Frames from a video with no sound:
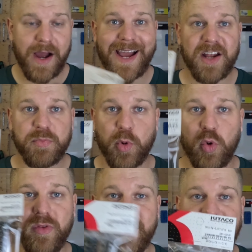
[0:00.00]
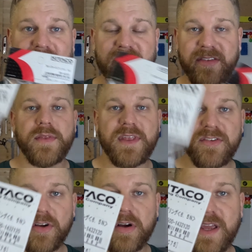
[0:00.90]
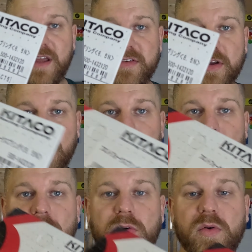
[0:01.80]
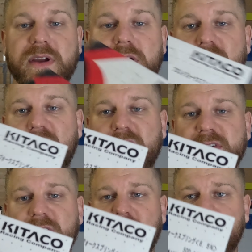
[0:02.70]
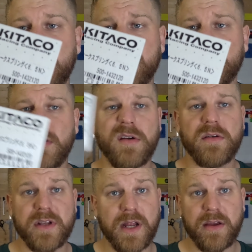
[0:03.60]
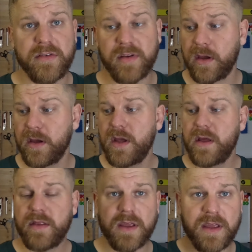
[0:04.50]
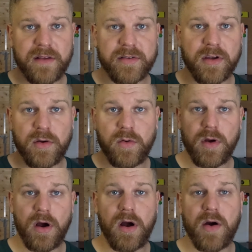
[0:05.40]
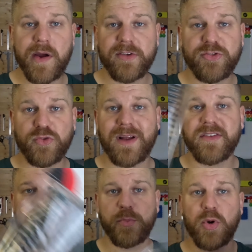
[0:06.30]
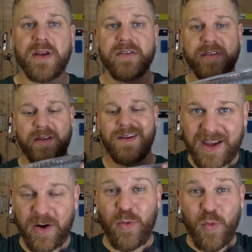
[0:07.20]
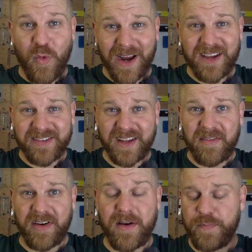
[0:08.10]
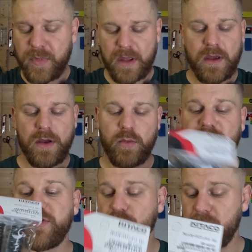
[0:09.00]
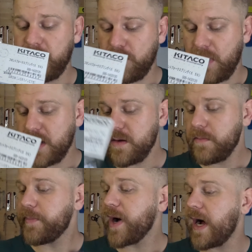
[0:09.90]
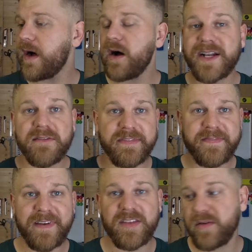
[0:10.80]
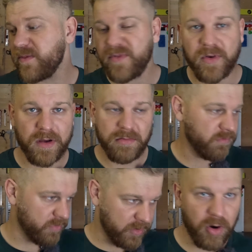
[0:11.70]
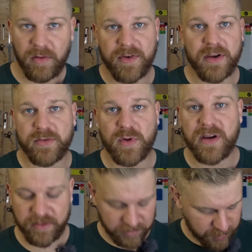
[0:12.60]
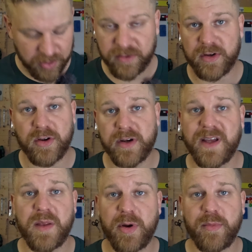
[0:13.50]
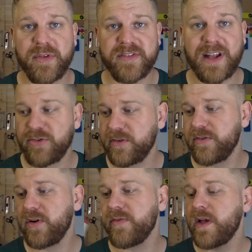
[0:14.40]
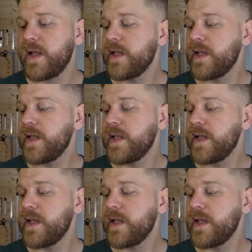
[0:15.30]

I had bought these. These are Kitaco or Kitaco, I don't know how you say it. They're Kitaco higher strength springs. They are way stiffer, which is really great, but I didn't fit them for obvious reasons because I couldn't get the bottom of the stanchions off.